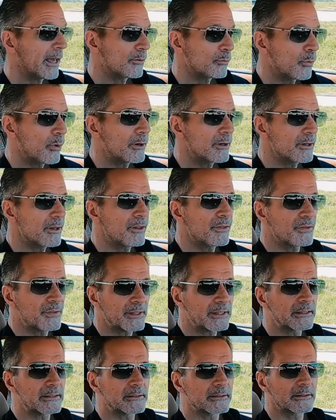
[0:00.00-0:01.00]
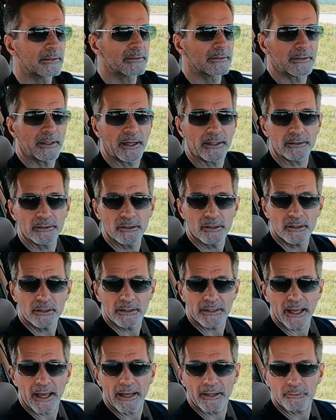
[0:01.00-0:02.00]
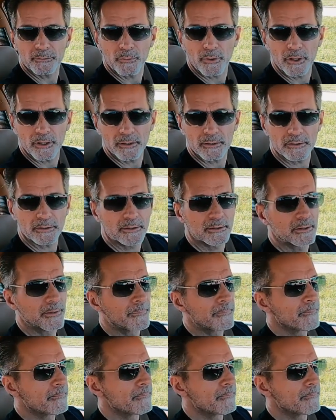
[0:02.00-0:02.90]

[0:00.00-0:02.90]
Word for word: And one of the things I looked at was